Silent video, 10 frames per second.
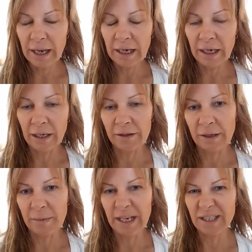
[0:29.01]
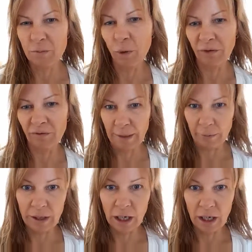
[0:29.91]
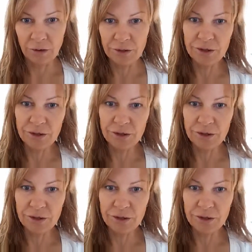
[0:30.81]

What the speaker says: and it makes more vibrant colors.